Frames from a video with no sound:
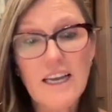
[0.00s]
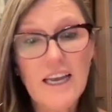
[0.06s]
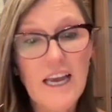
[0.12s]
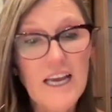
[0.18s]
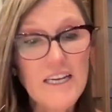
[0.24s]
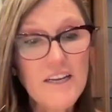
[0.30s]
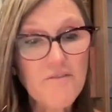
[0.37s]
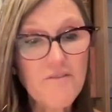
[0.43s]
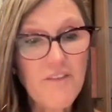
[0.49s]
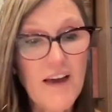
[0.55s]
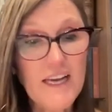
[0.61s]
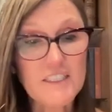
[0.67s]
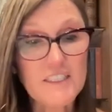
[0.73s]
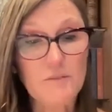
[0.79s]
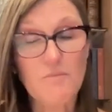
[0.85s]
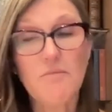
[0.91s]
And in
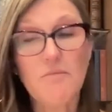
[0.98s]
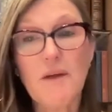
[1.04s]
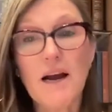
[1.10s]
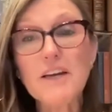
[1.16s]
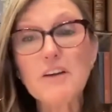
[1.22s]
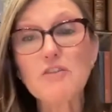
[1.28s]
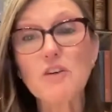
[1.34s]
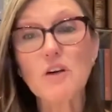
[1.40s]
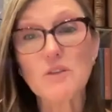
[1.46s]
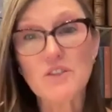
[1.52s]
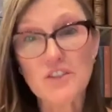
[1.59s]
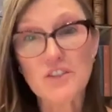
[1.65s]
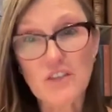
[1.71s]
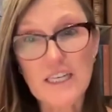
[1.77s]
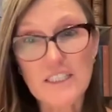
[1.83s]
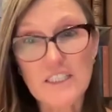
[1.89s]
fact,
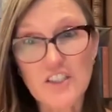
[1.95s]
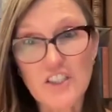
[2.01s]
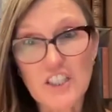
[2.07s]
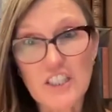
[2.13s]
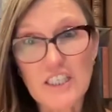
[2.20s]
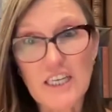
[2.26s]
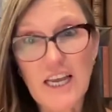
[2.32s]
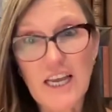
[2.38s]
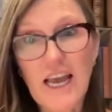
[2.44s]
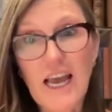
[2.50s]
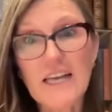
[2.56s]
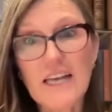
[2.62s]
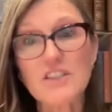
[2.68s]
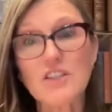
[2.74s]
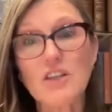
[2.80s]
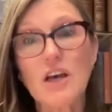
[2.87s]
MicroStrategy
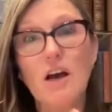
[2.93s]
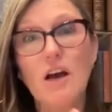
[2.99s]
has